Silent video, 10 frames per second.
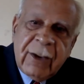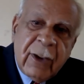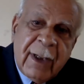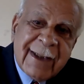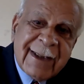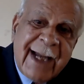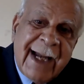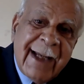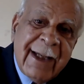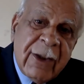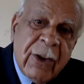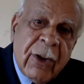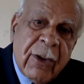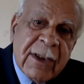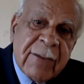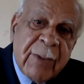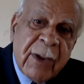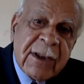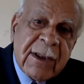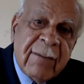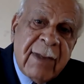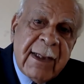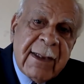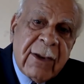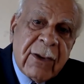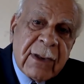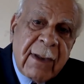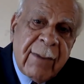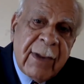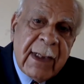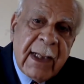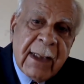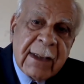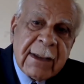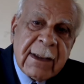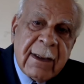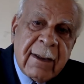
You assign your responsibility to somebody else.